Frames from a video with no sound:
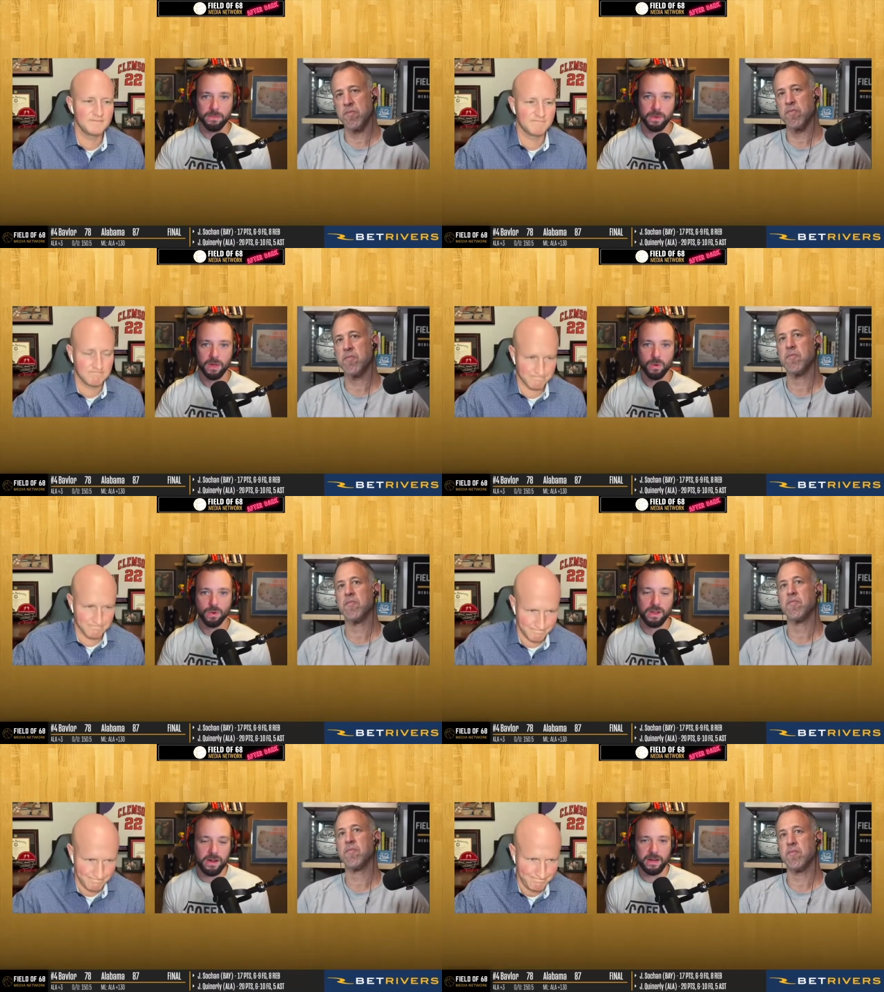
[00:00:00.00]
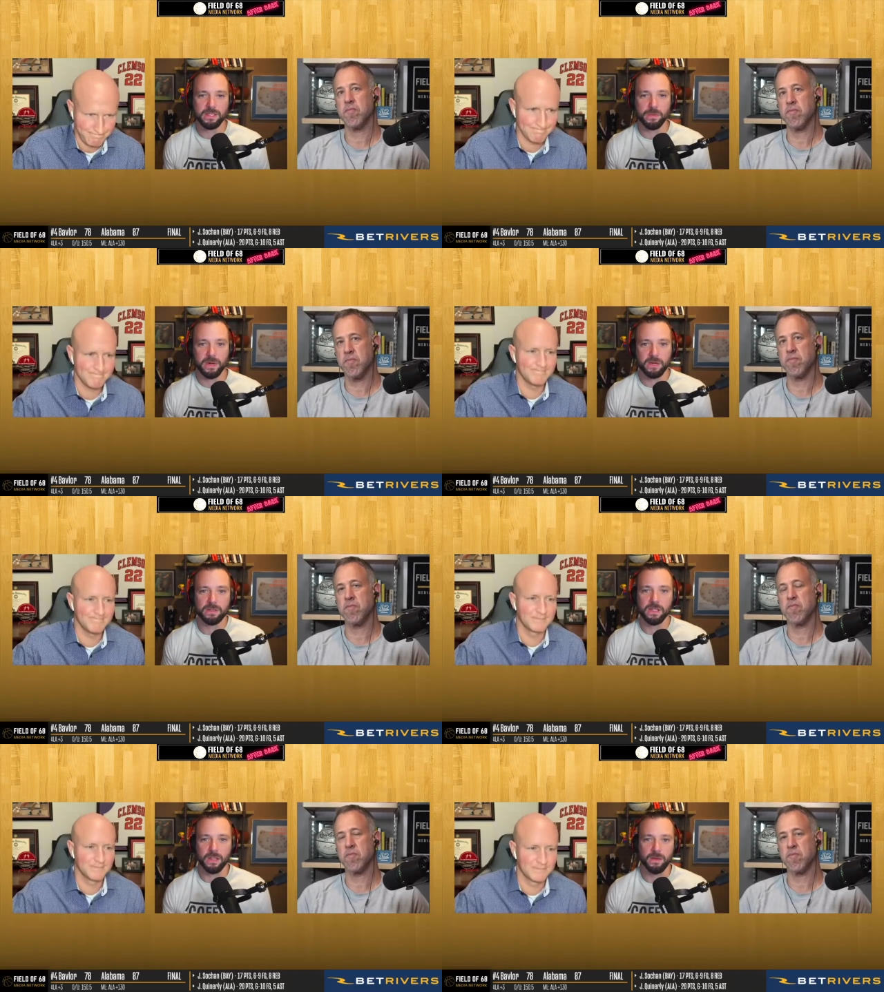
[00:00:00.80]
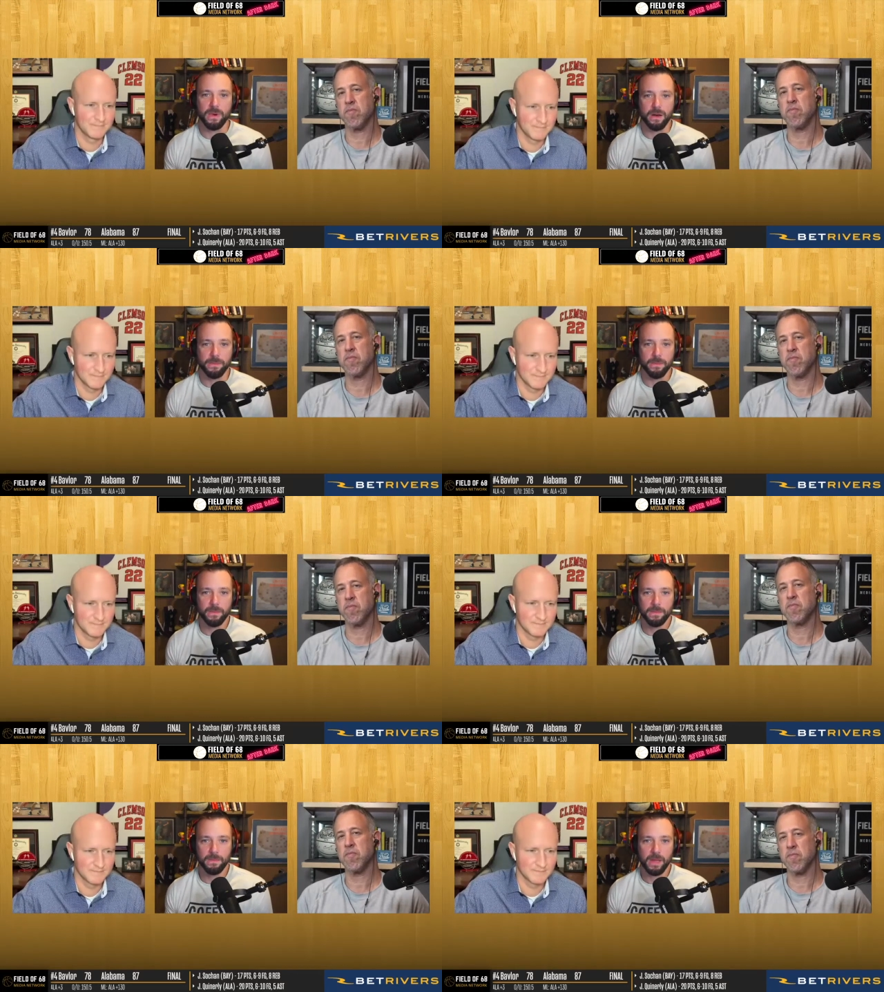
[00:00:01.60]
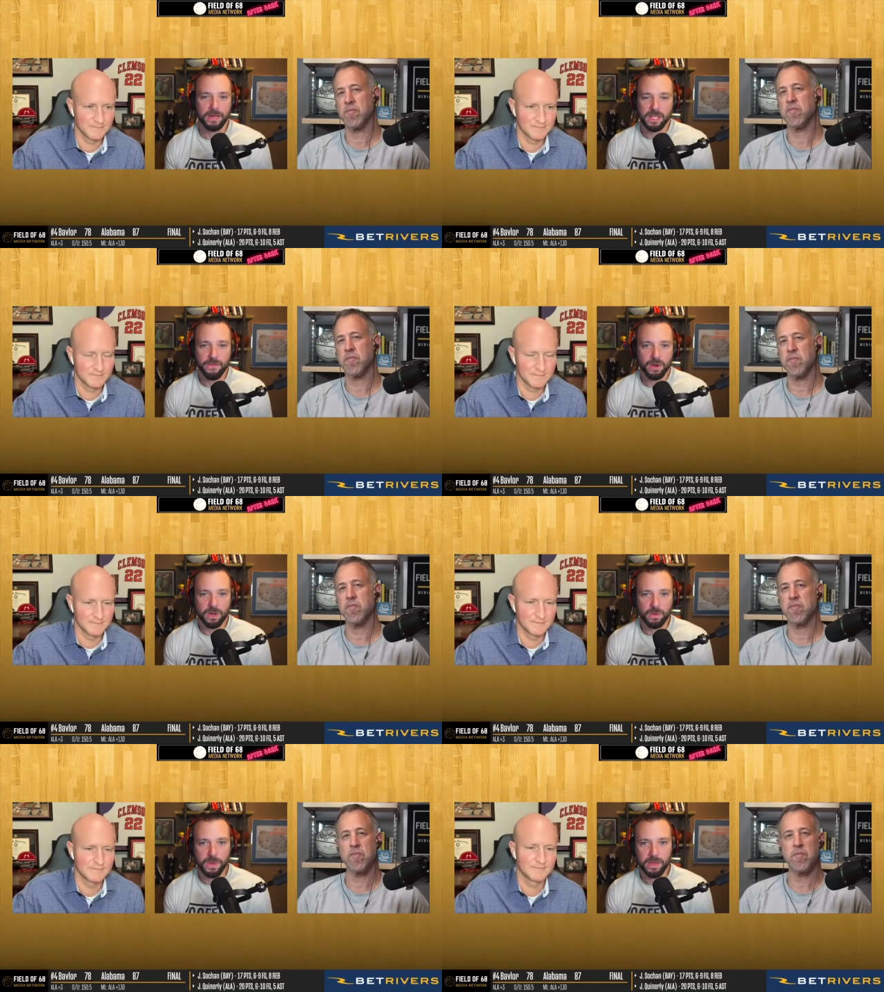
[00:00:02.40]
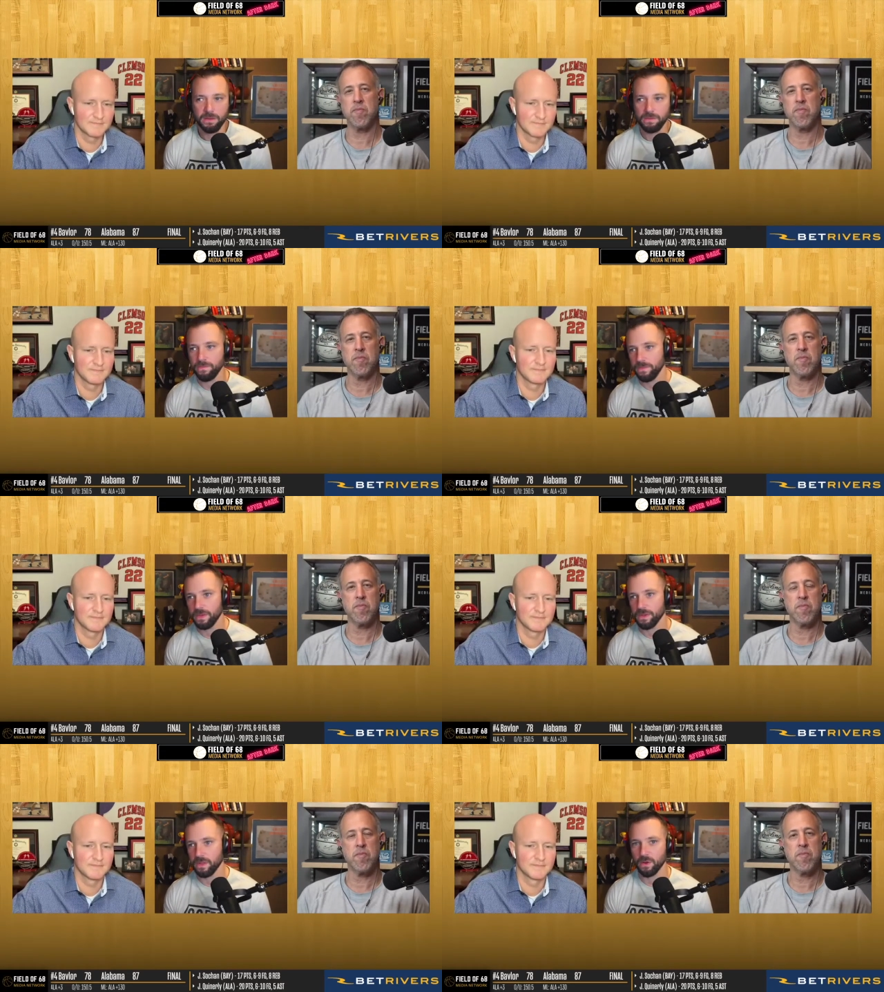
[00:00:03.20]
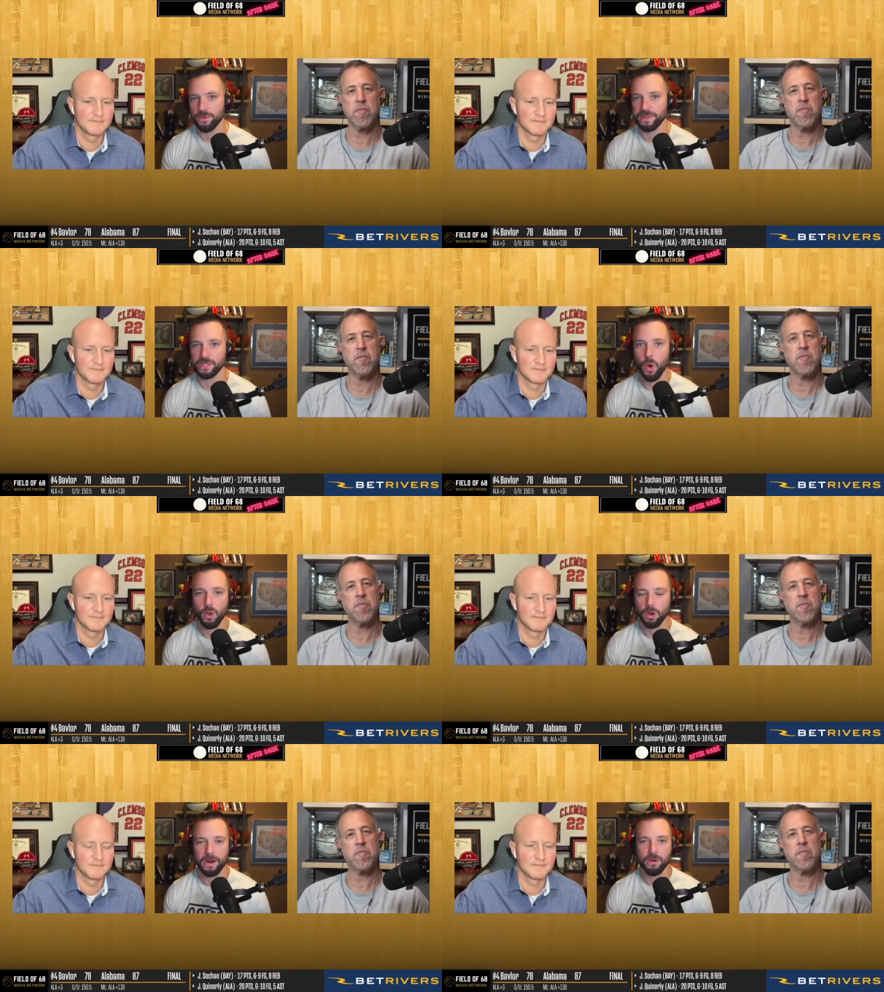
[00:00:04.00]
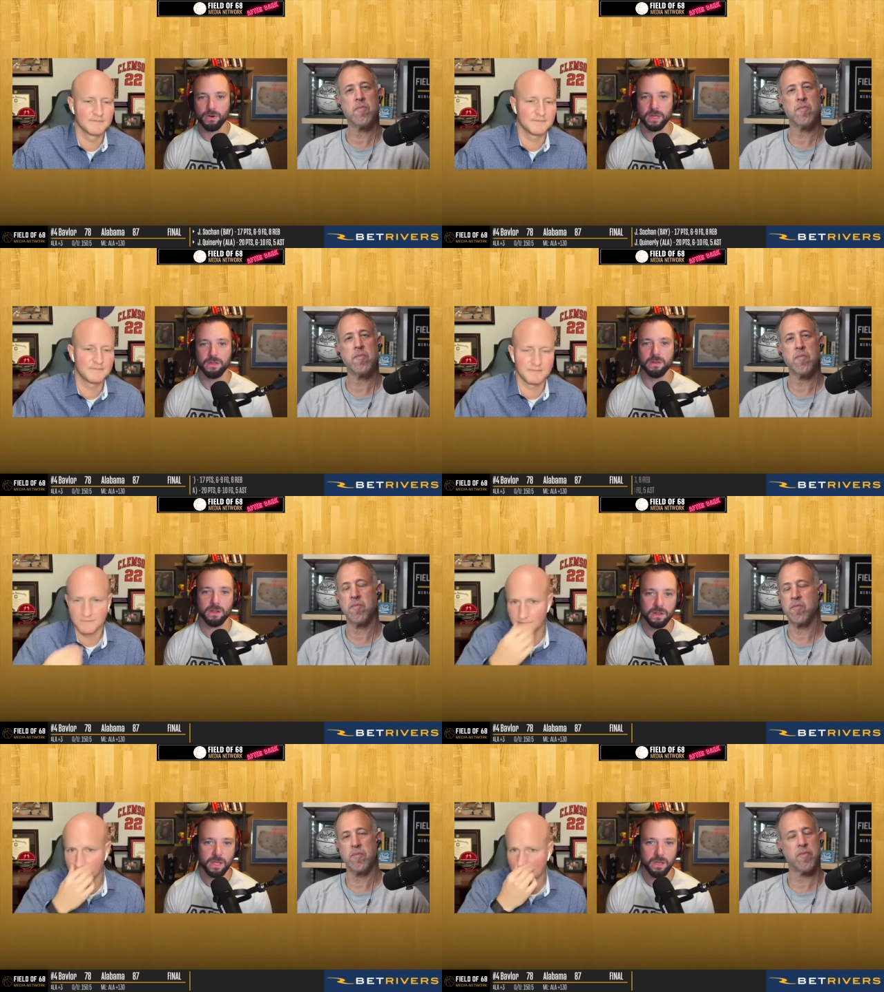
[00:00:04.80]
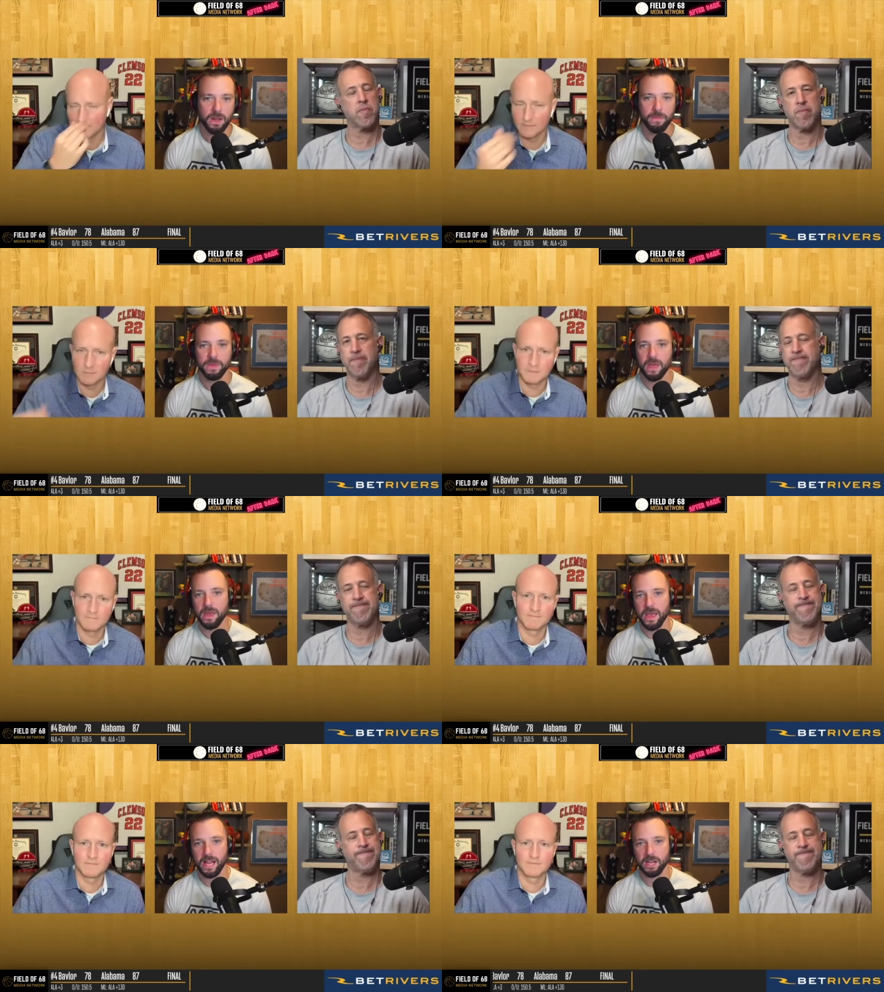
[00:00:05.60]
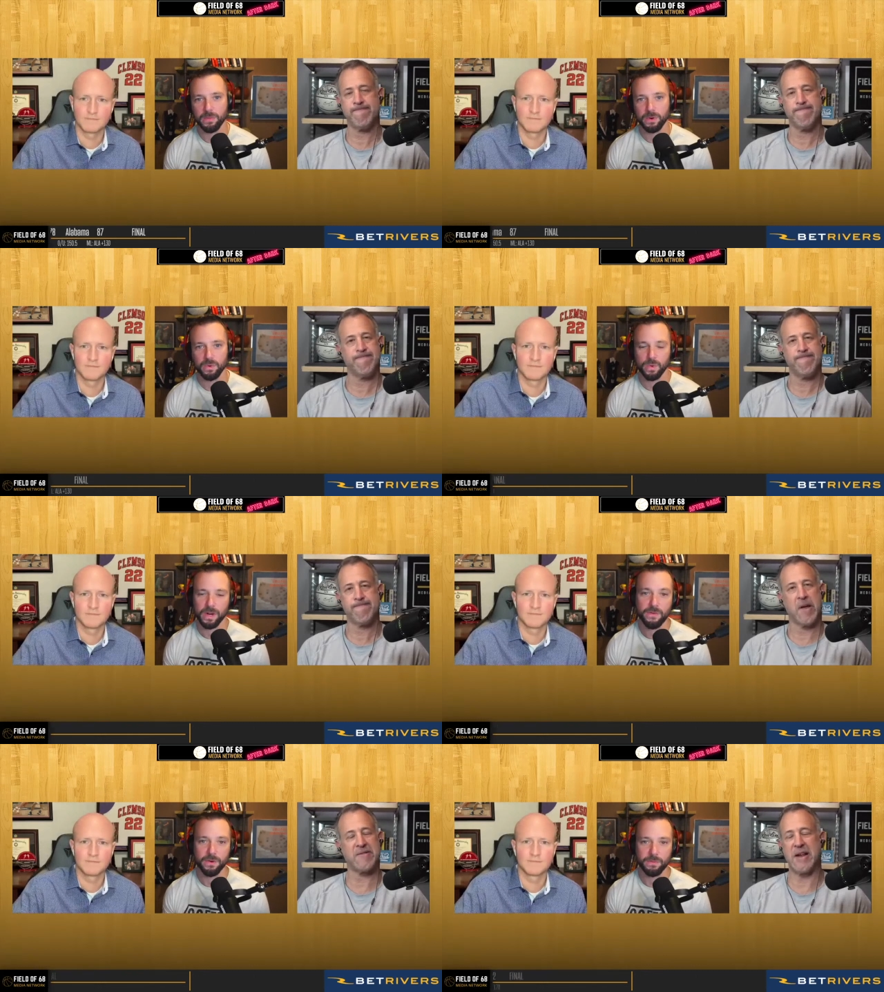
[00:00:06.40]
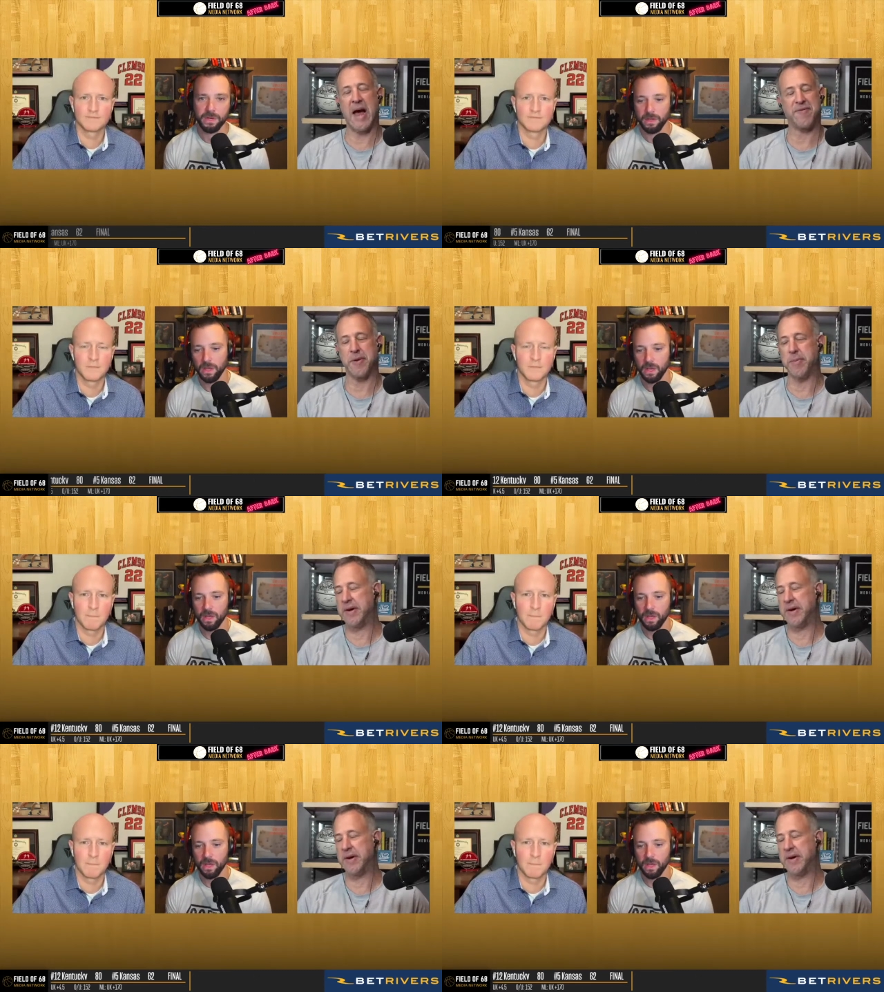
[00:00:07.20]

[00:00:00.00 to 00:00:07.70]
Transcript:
Speaker 1: What they need is somebody to set them up. And he's never going to be, you know, this all American elite NBA caliber, whatever. Doesn't but, have to be.